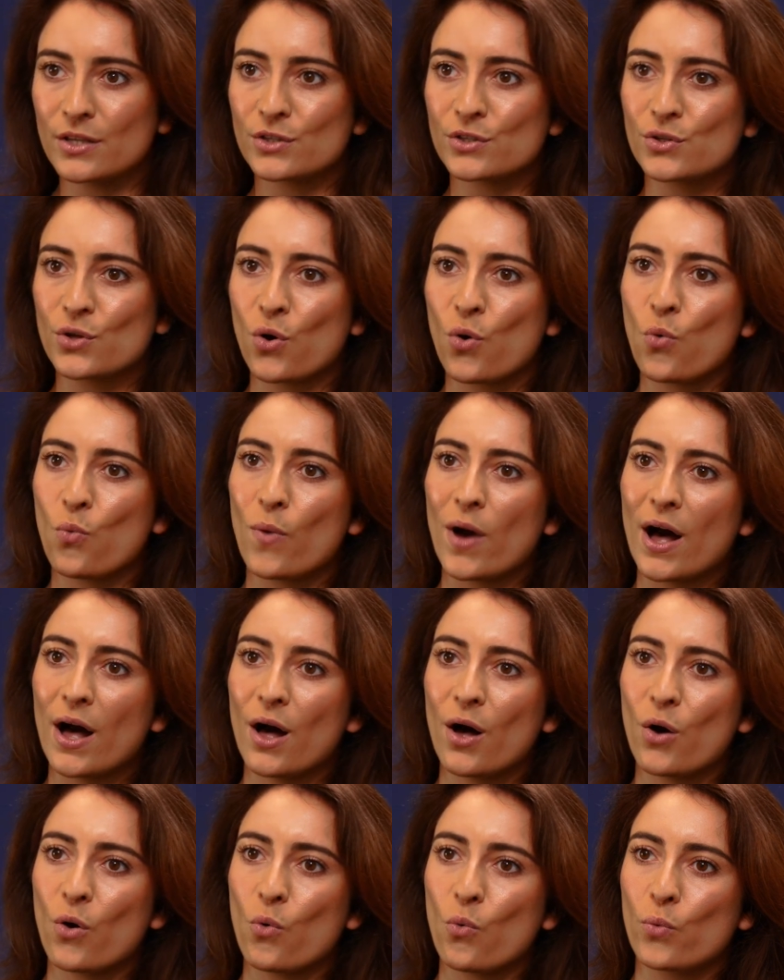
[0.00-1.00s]
So
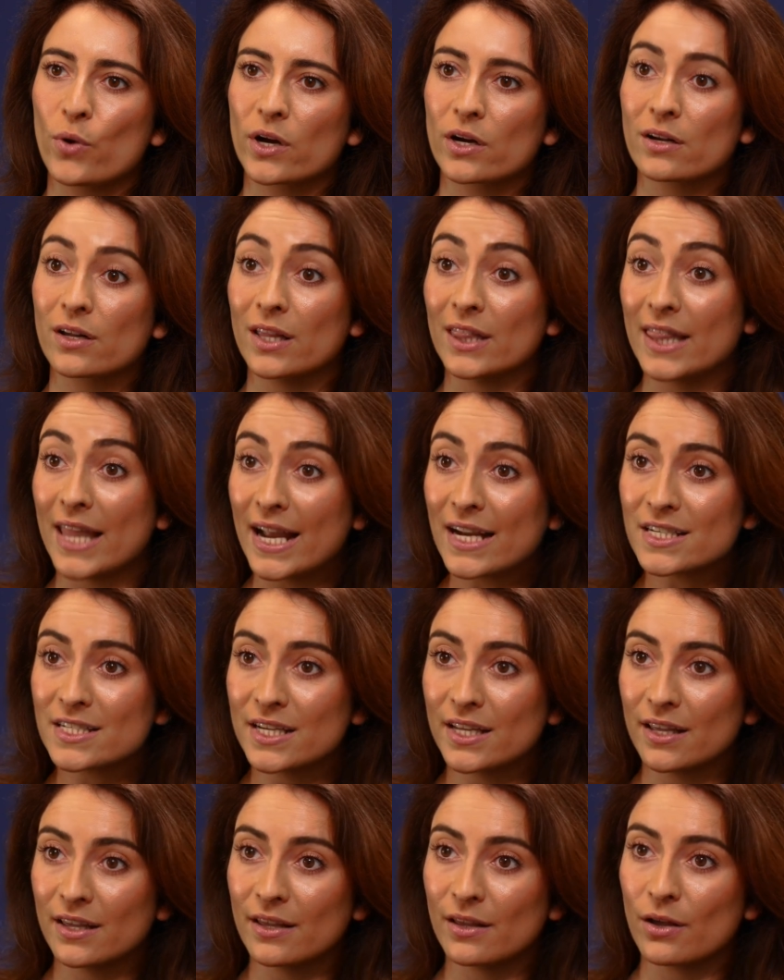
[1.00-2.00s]
while we're
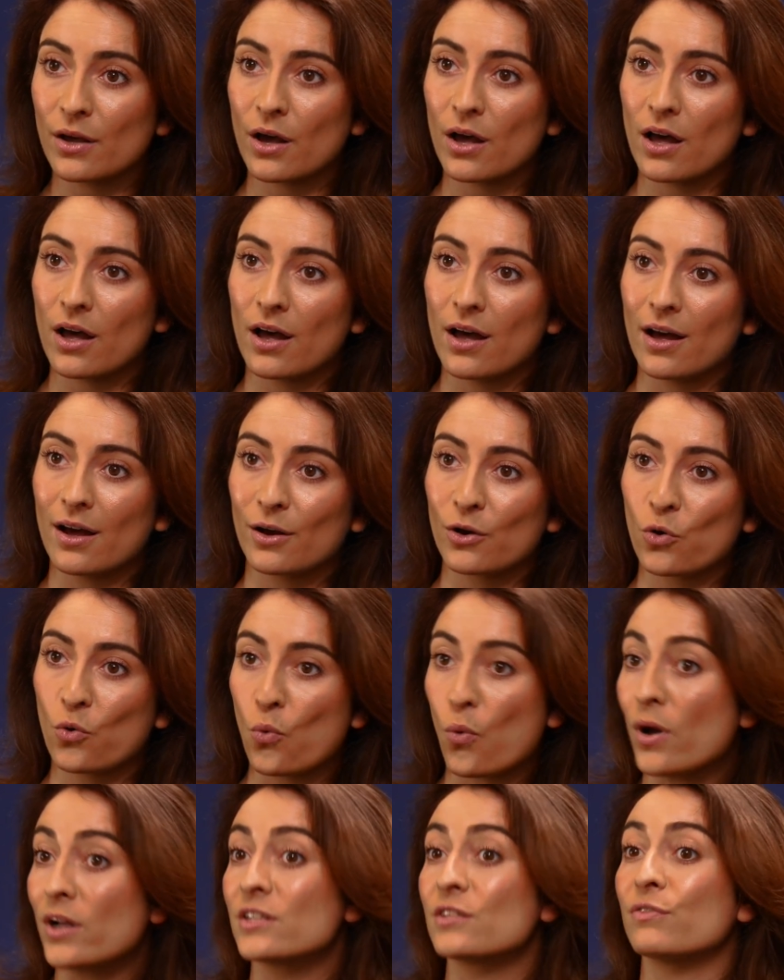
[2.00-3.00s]
collecting
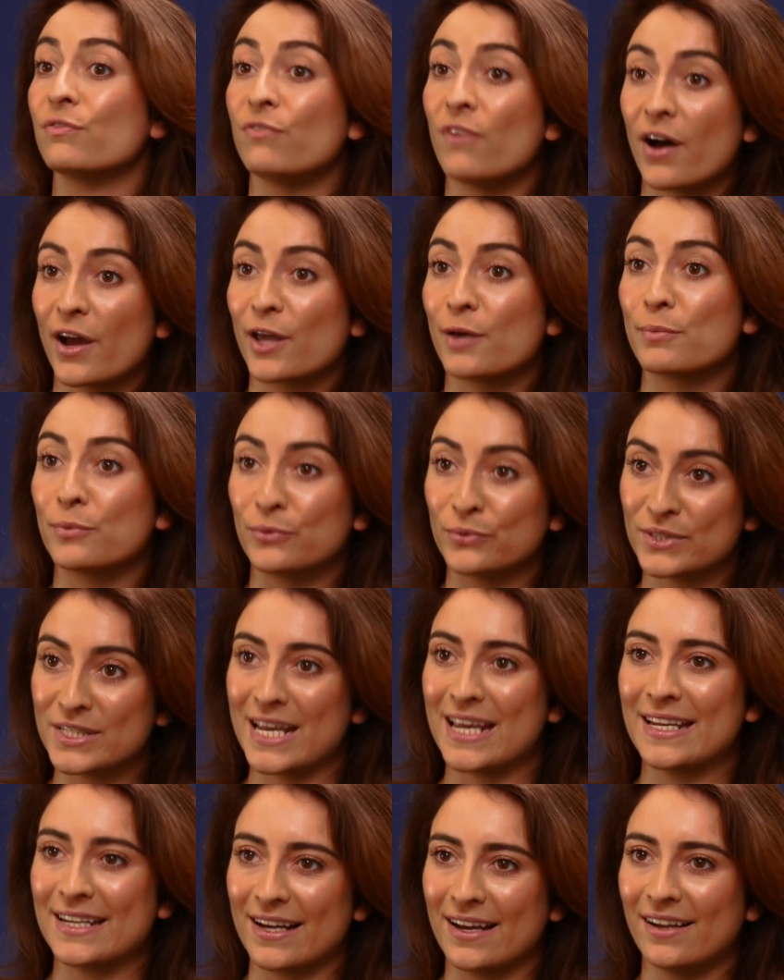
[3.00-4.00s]
quantifiable
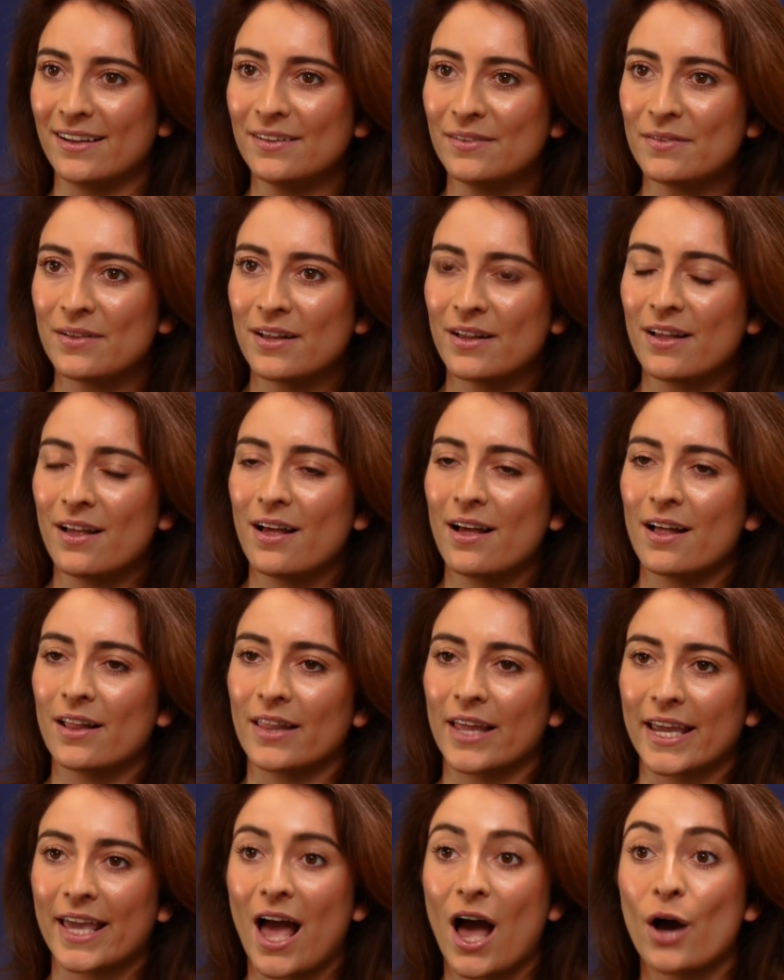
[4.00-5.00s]
data,
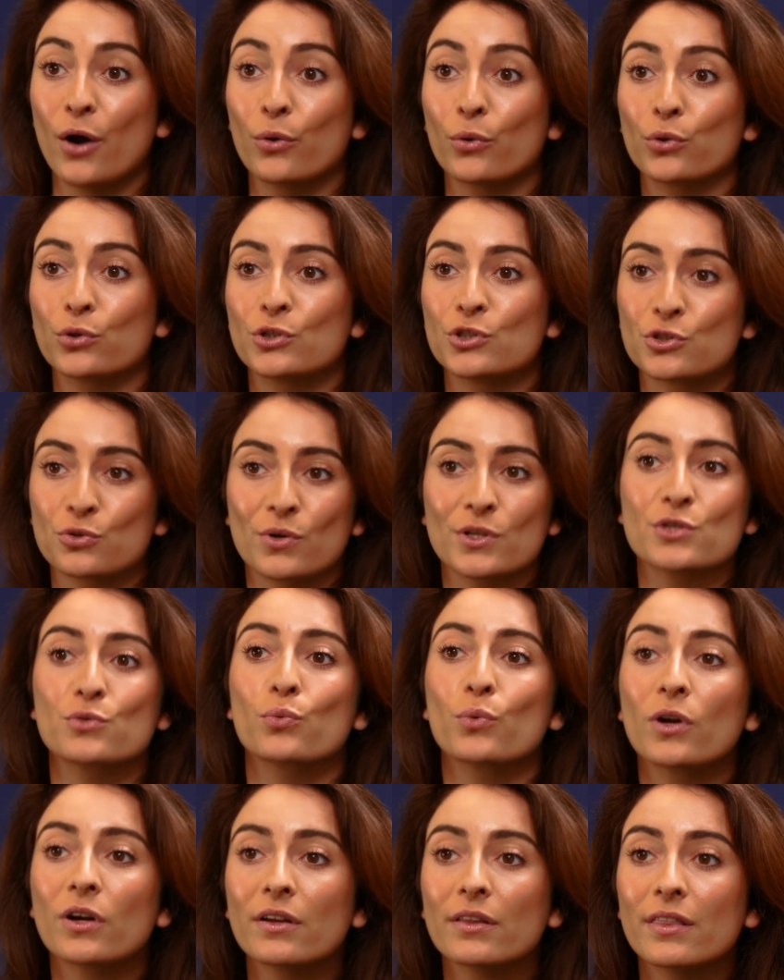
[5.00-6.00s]
like how
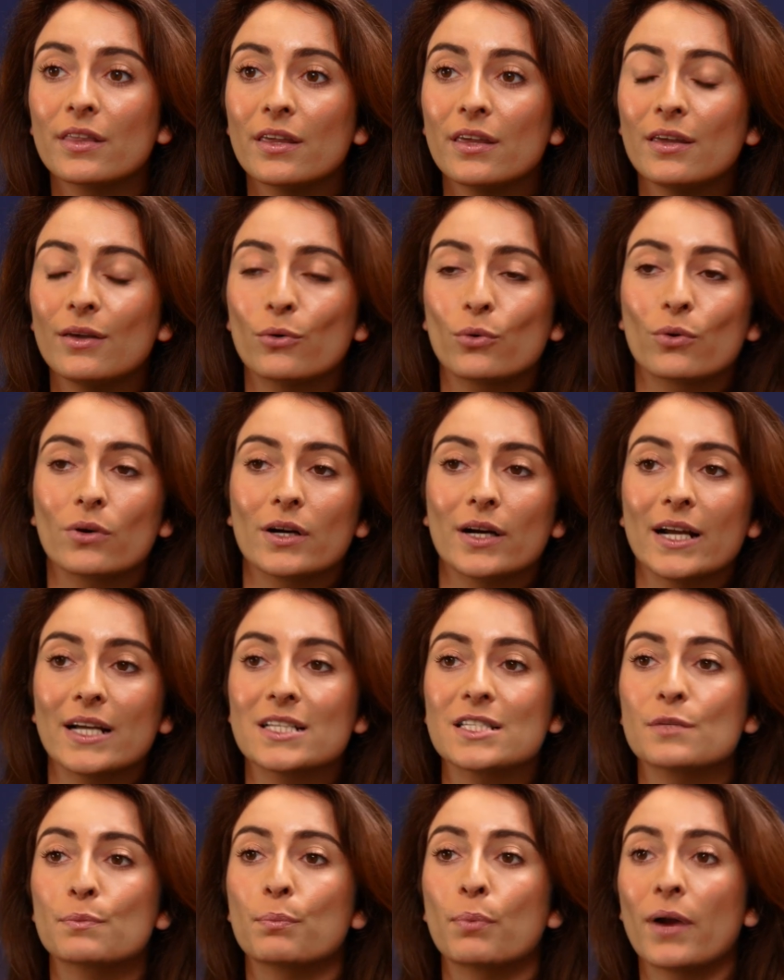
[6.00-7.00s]
trustworthy or
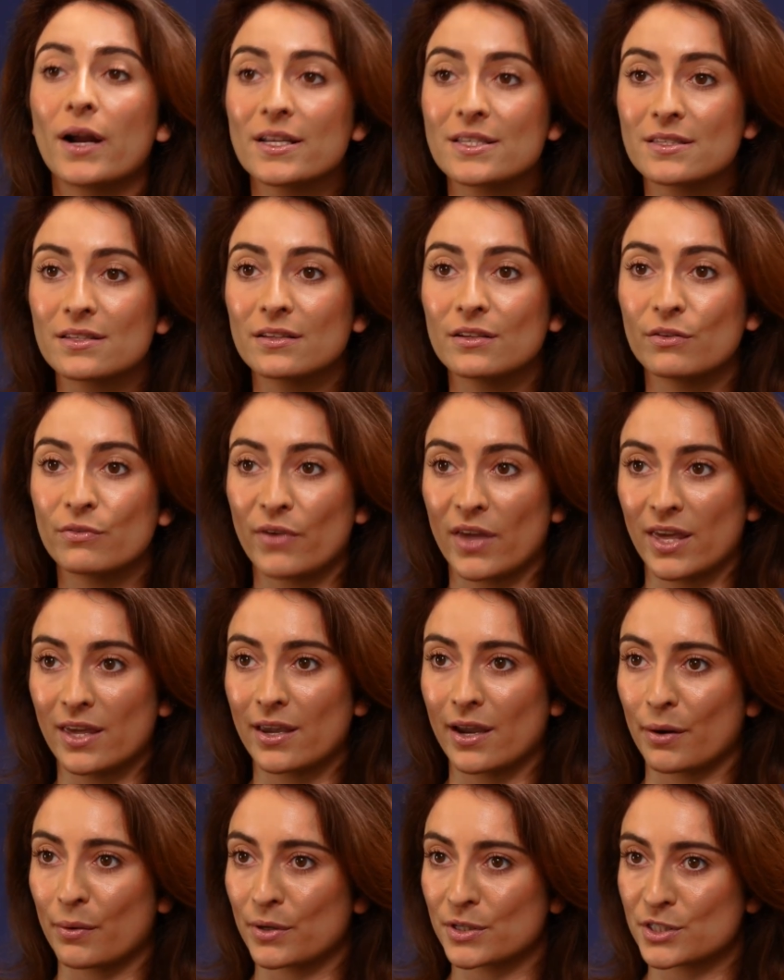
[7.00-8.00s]
expressive a
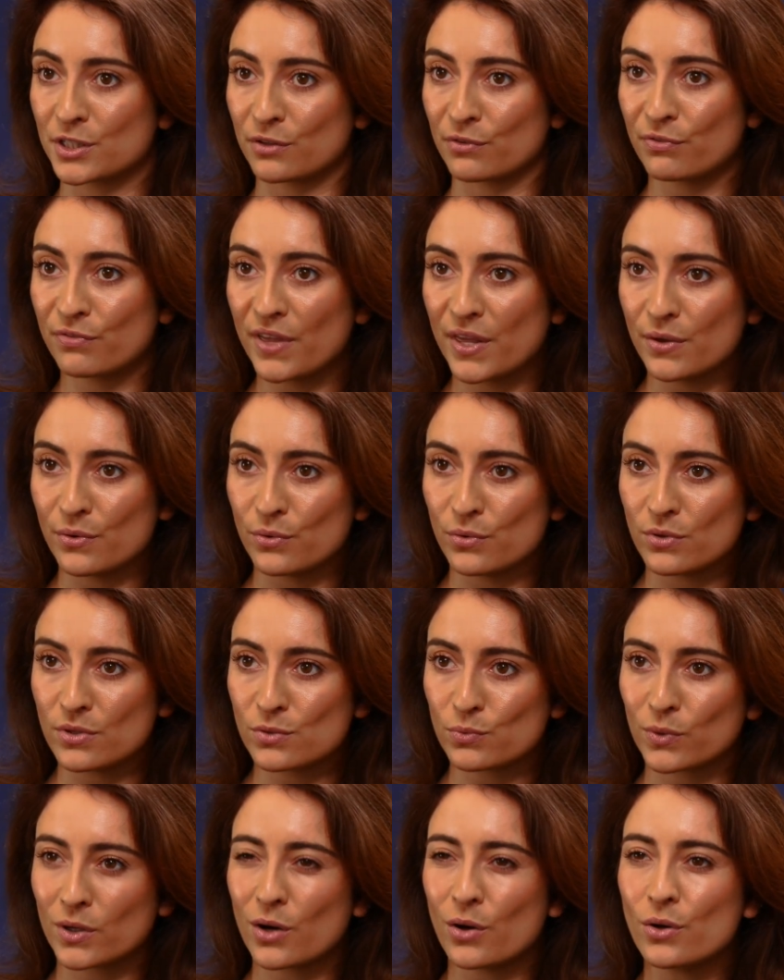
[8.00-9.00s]
character
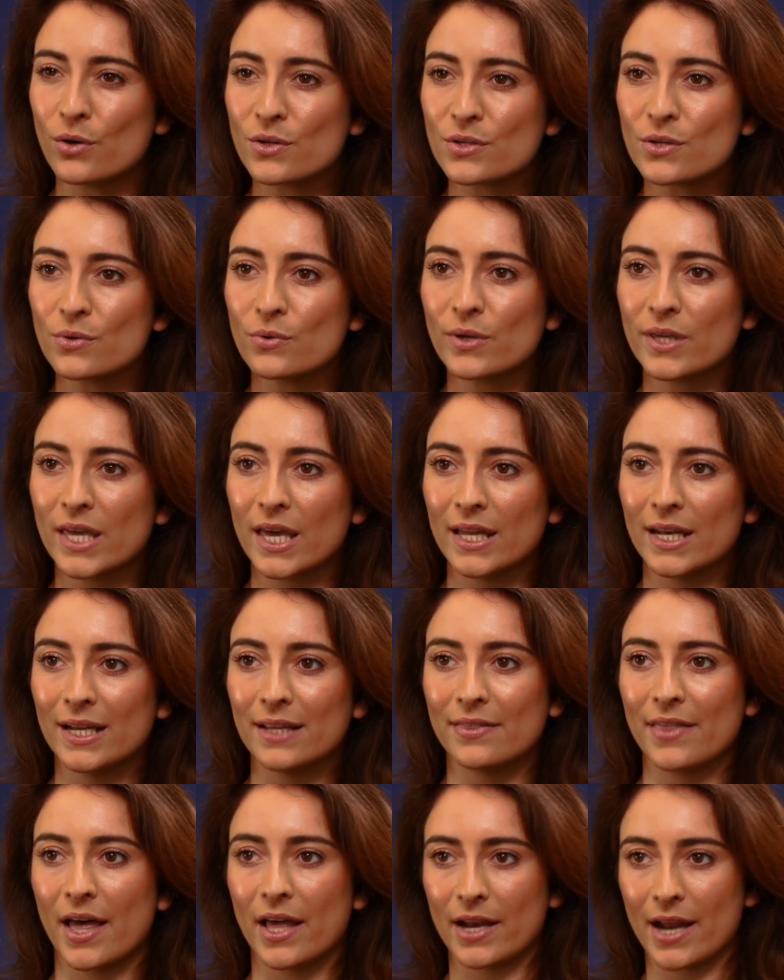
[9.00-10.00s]
feels, we're also getting
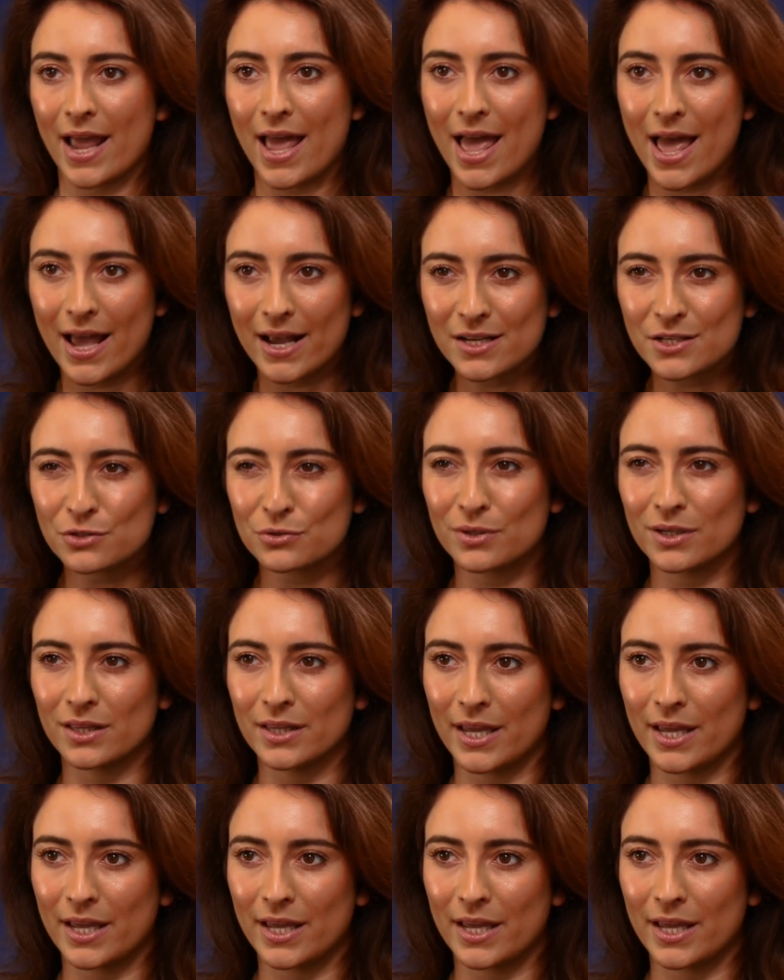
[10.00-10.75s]
that extra